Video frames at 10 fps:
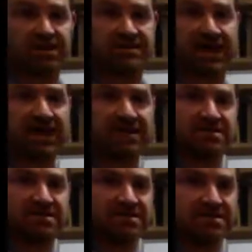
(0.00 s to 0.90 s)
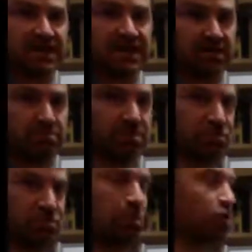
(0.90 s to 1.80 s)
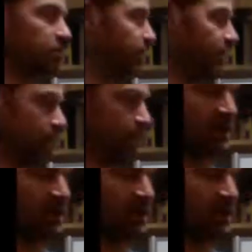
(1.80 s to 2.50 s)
exact same because you multiplied it by a